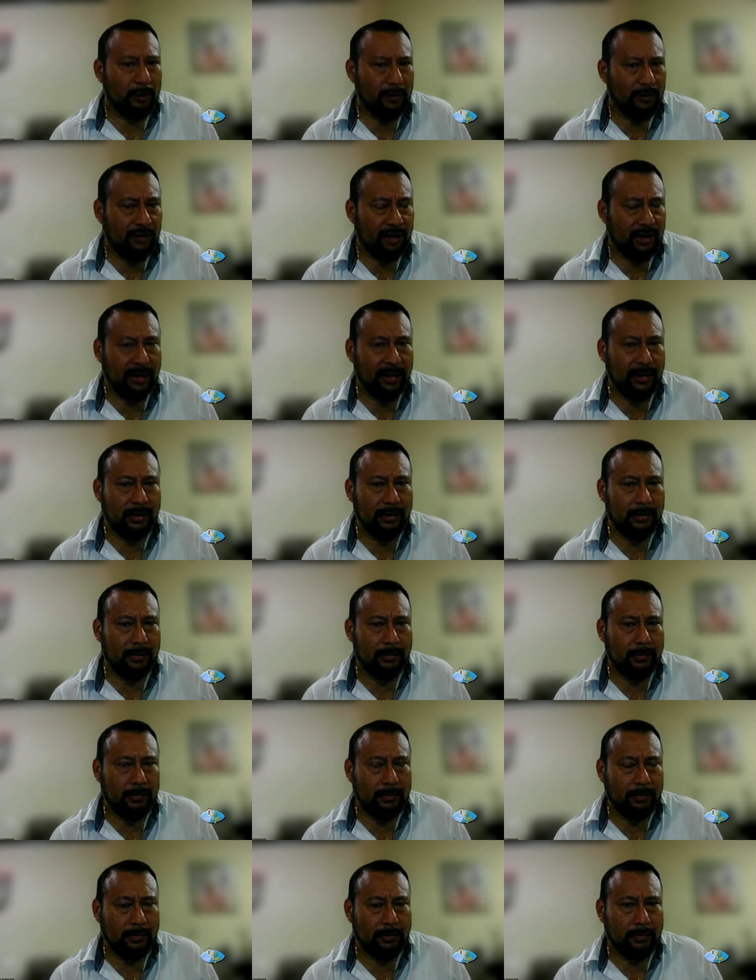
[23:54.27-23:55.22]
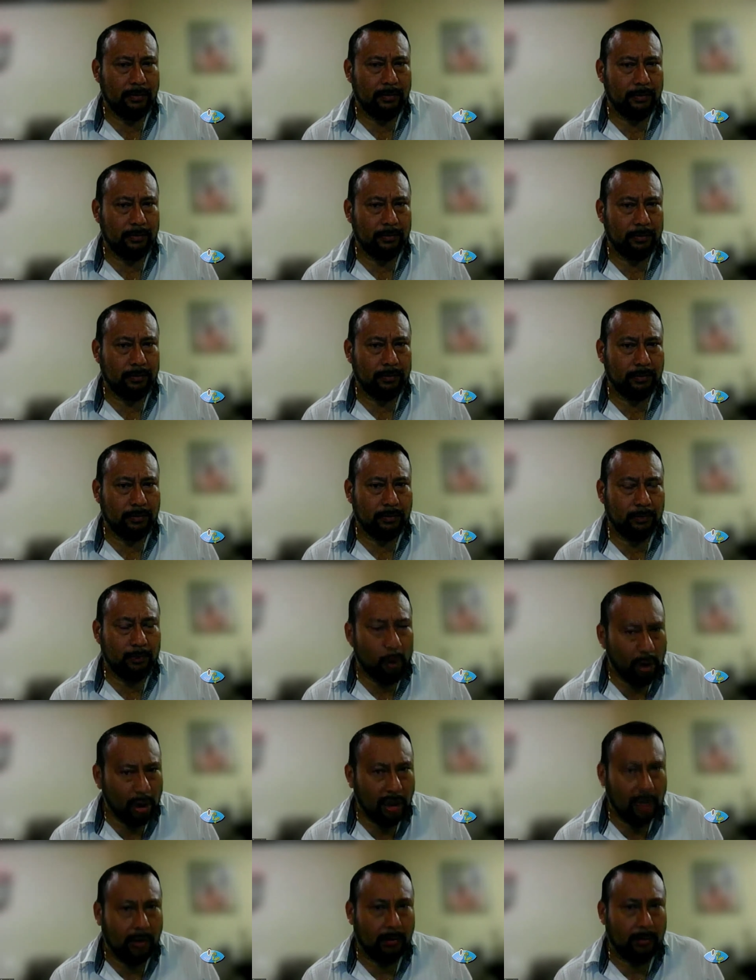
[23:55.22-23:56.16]
We've had
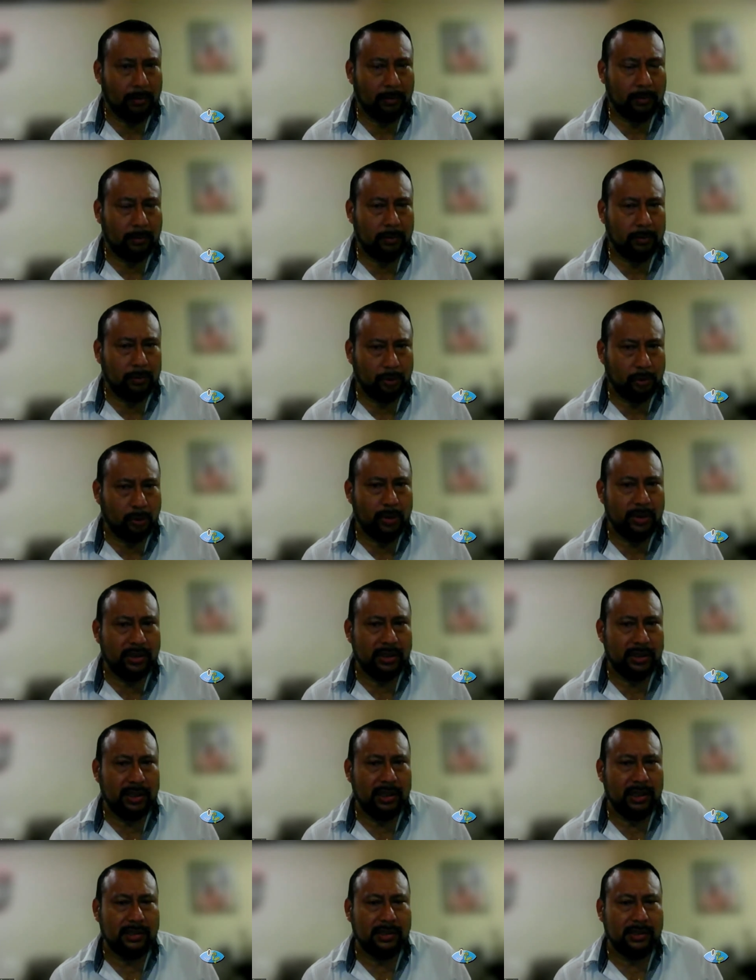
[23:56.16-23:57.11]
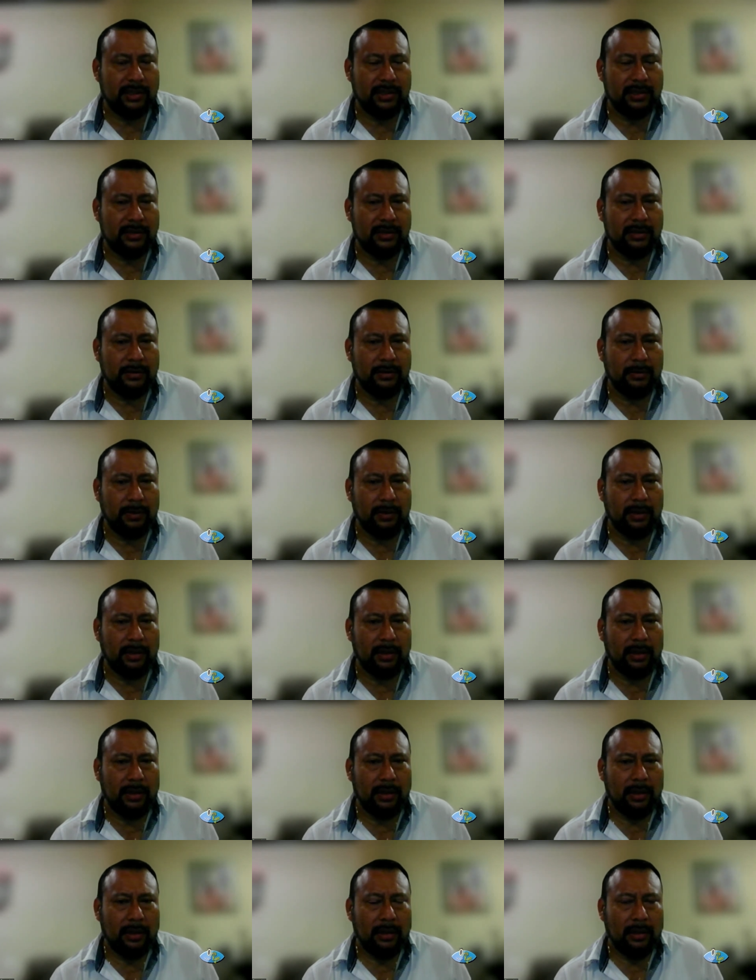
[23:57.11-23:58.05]
more than two incidences
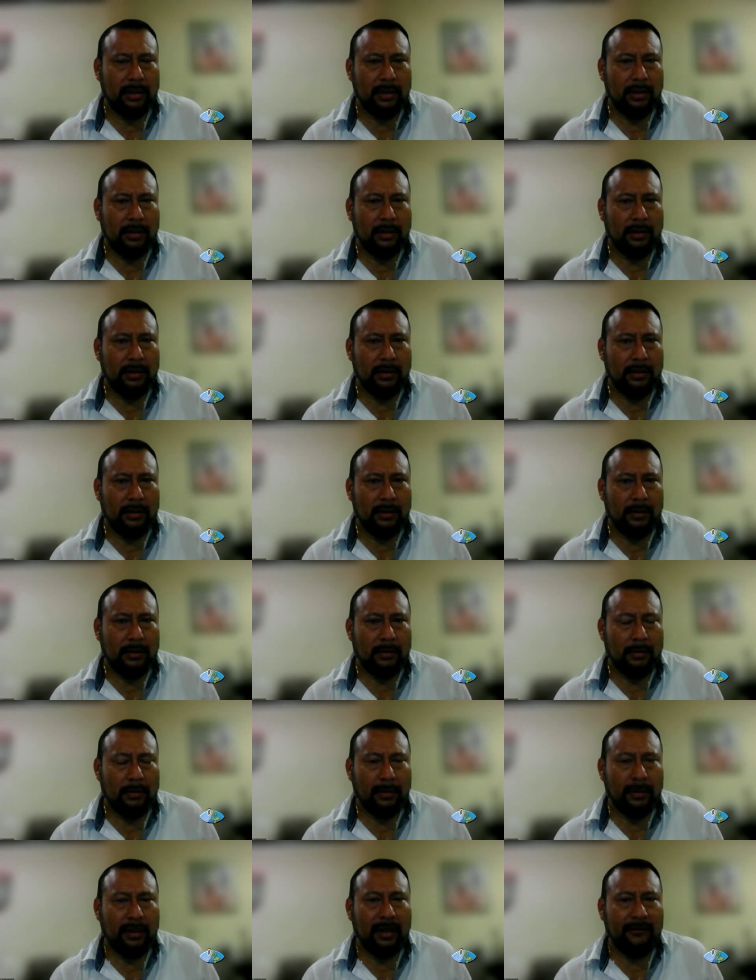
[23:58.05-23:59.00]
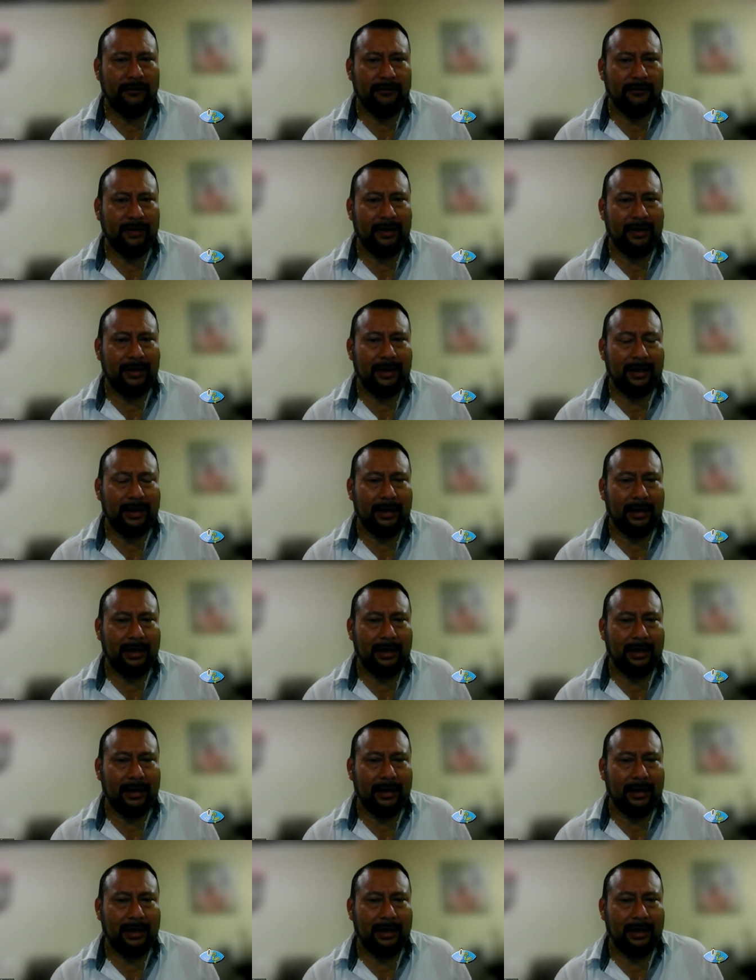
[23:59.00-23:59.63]
where we have